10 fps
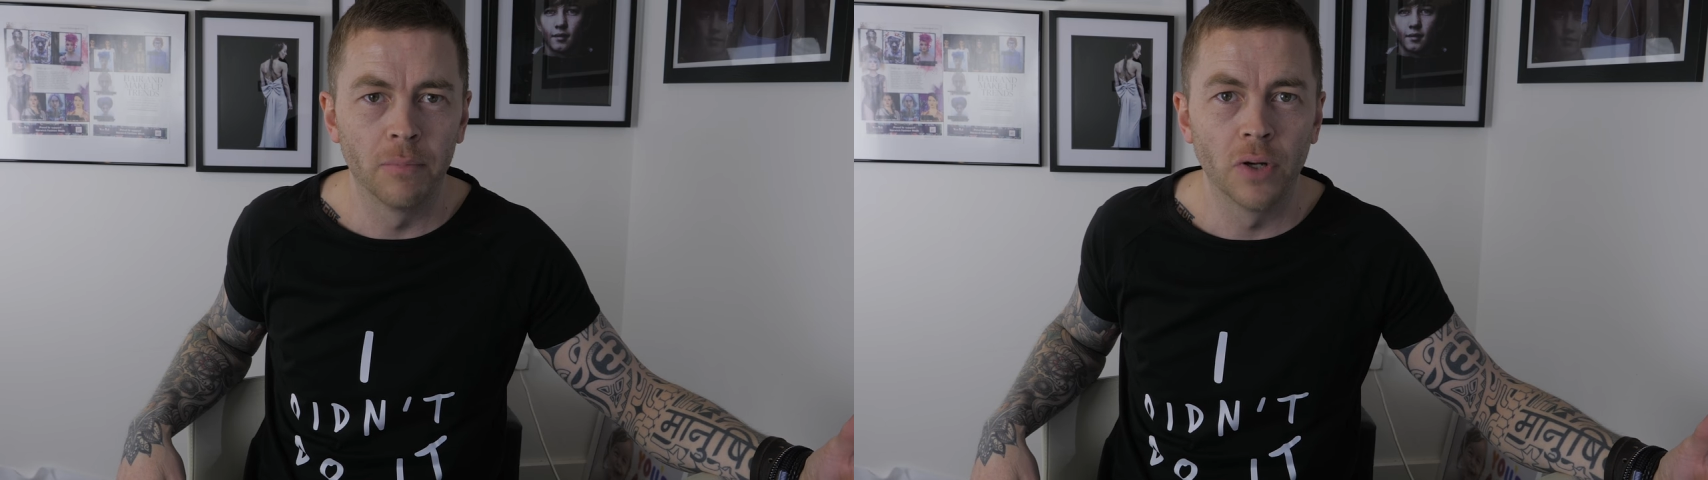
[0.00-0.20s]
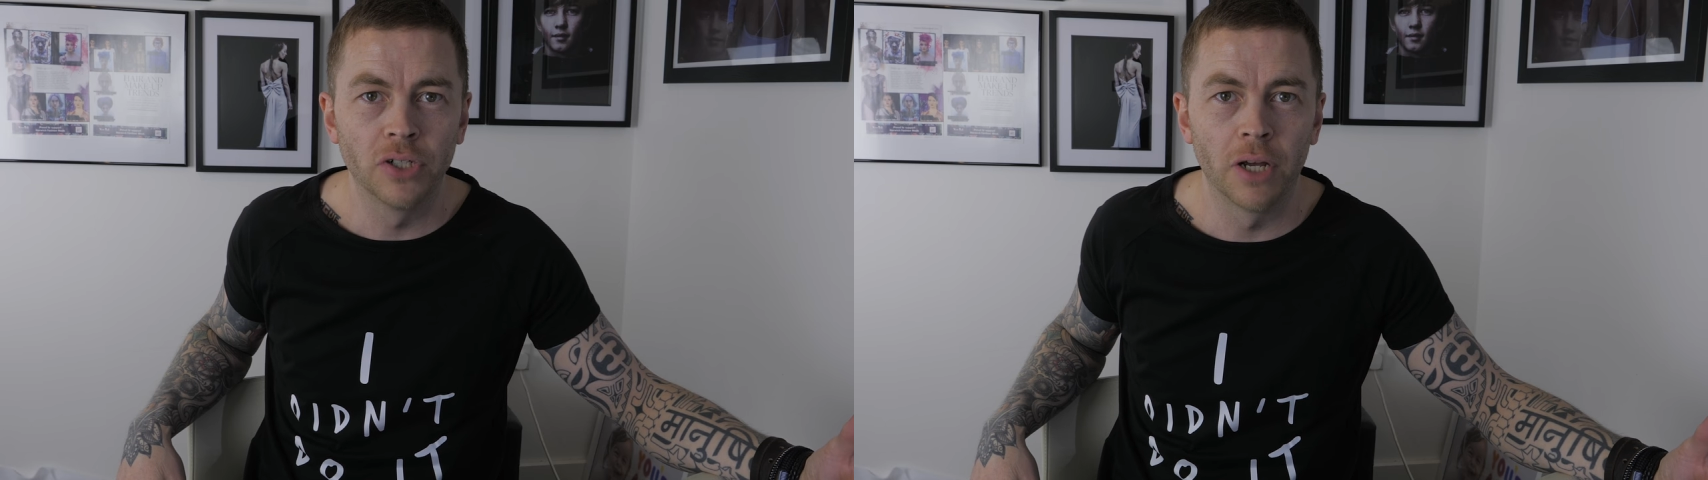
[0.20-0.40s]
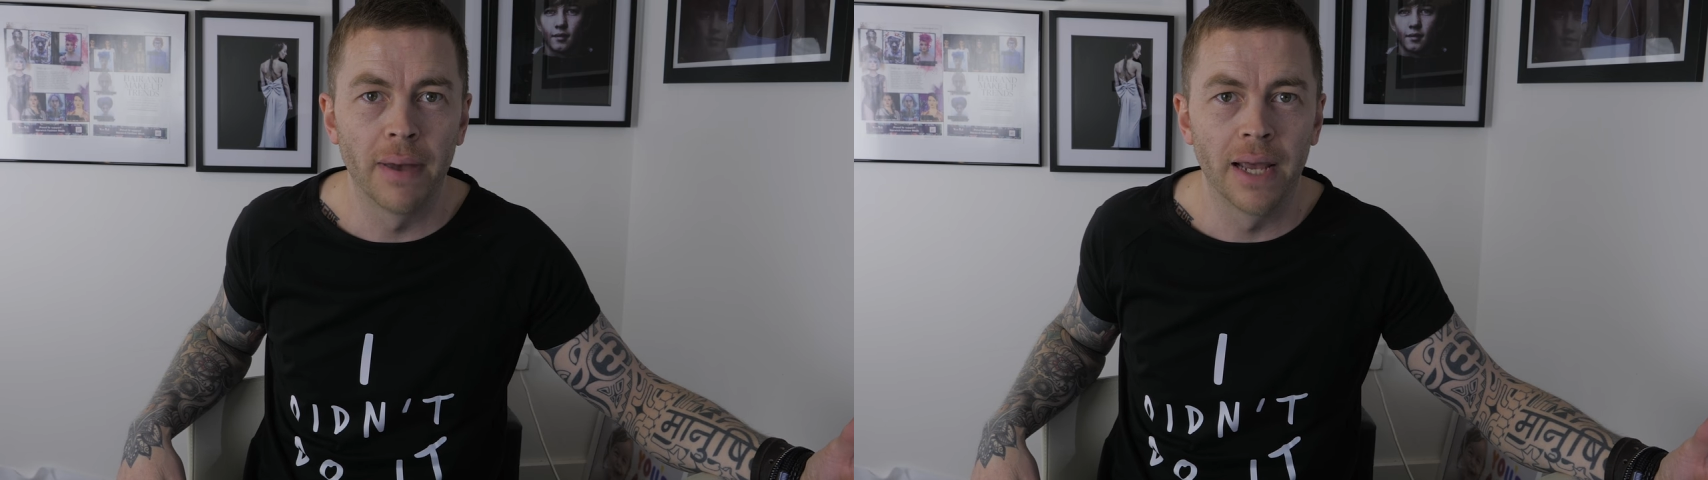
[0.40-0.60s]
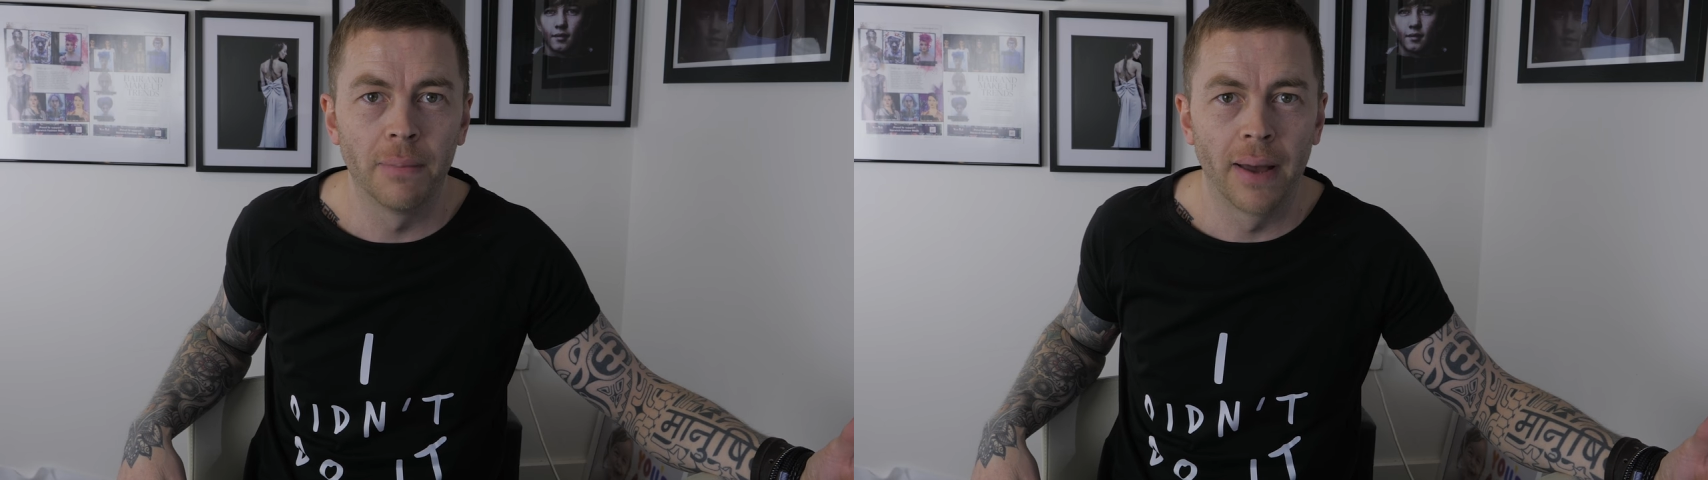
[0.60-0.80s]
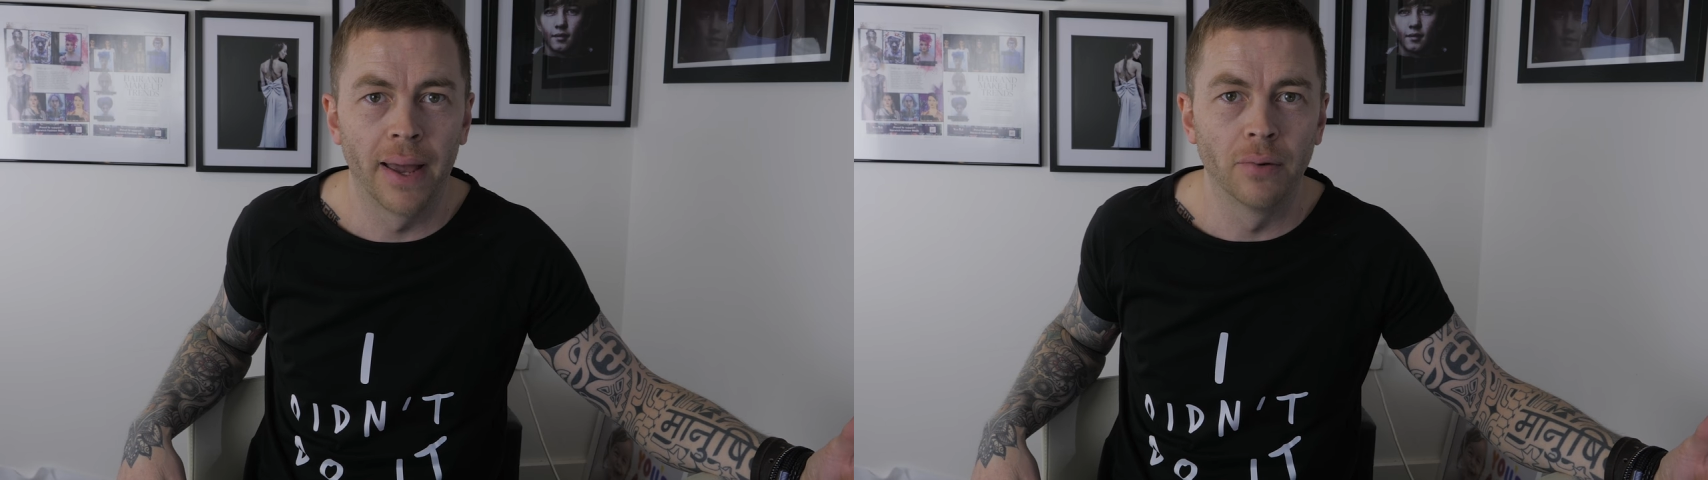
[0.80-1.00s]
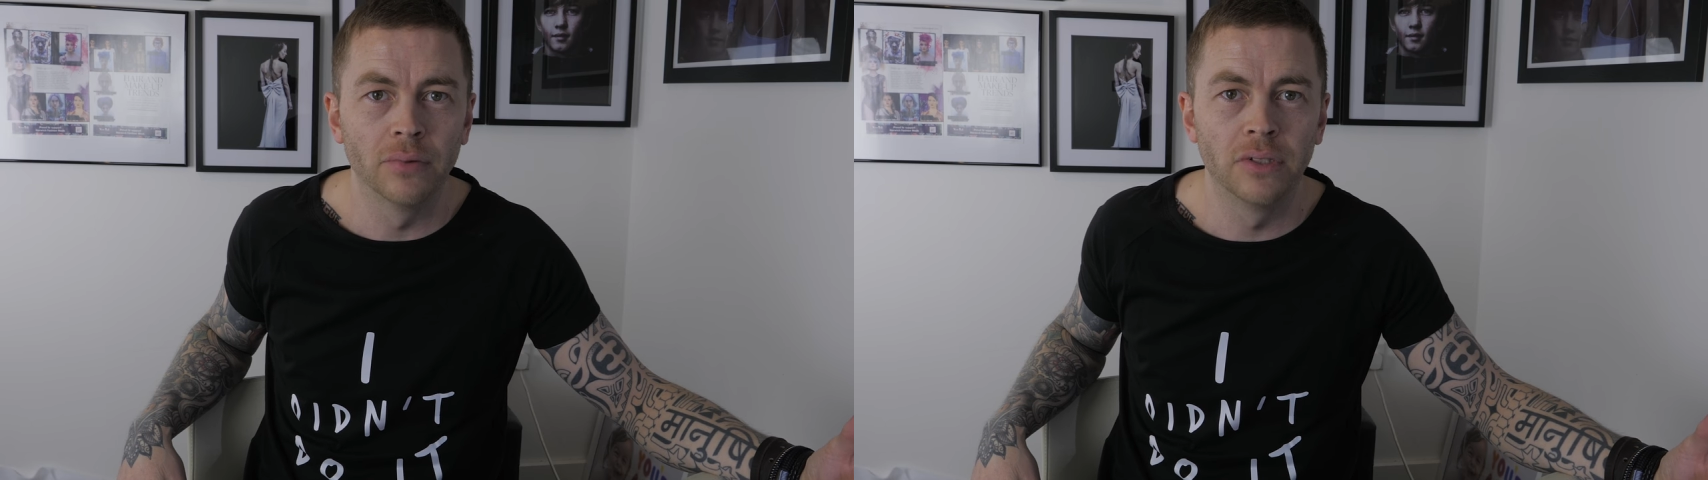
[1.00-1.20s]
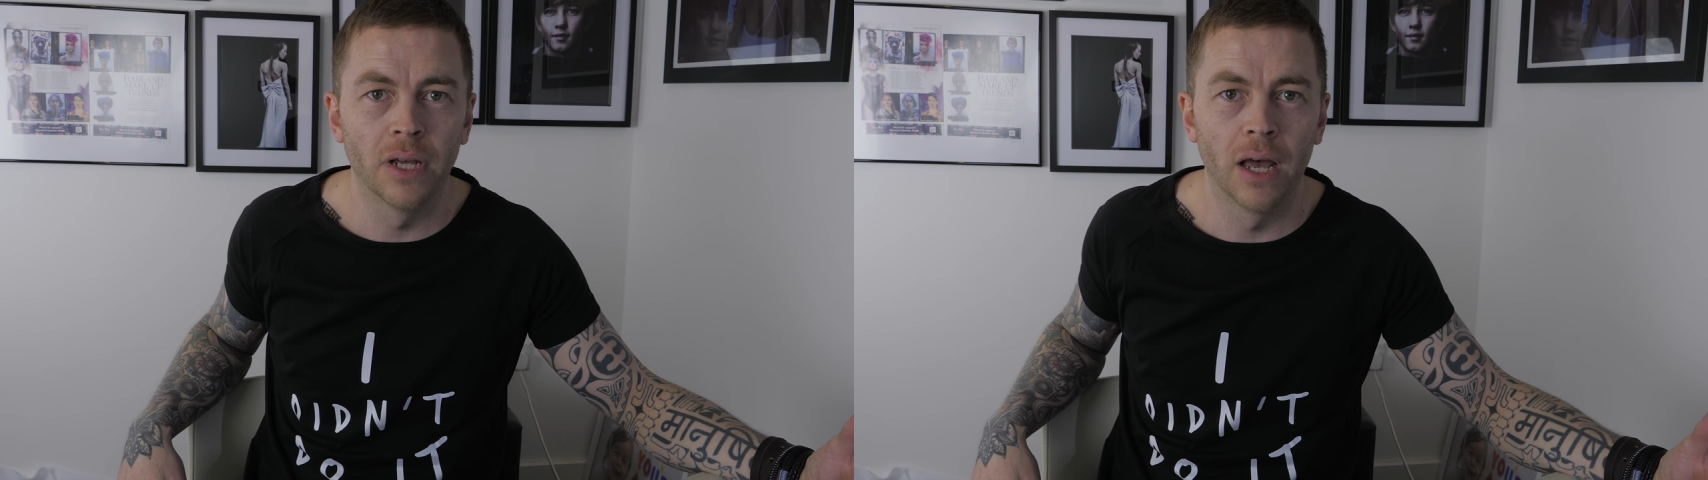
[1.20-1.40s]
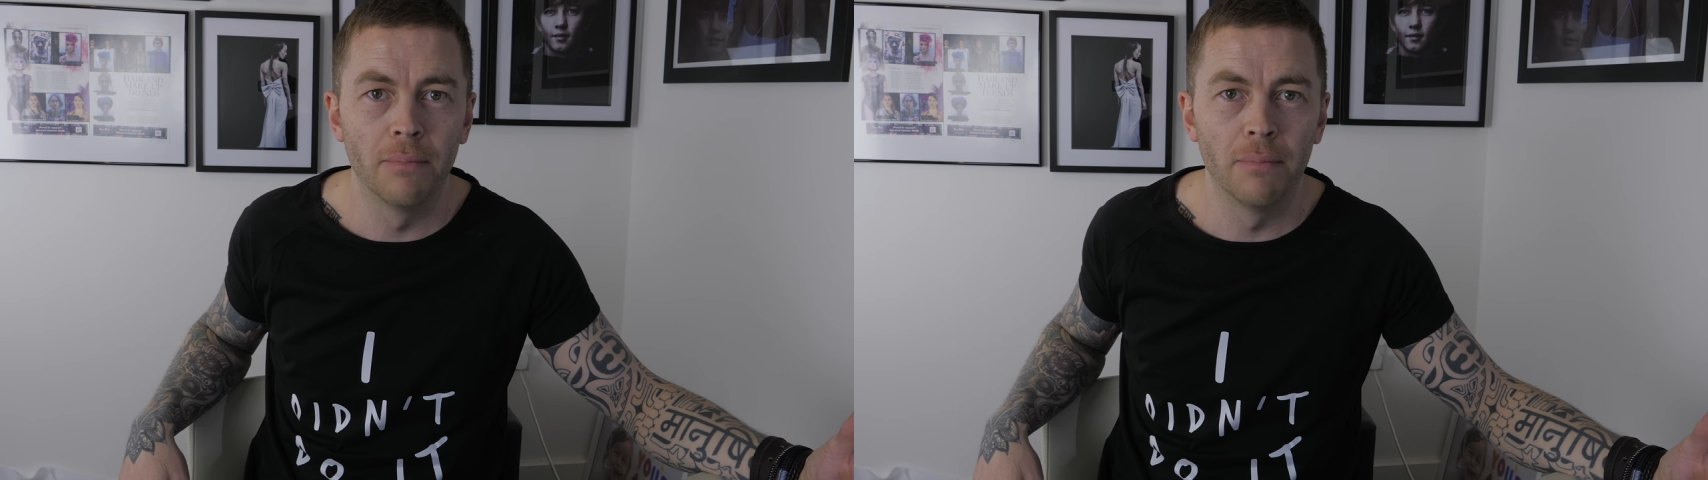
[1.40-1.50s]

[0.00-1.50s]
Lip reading: which I made about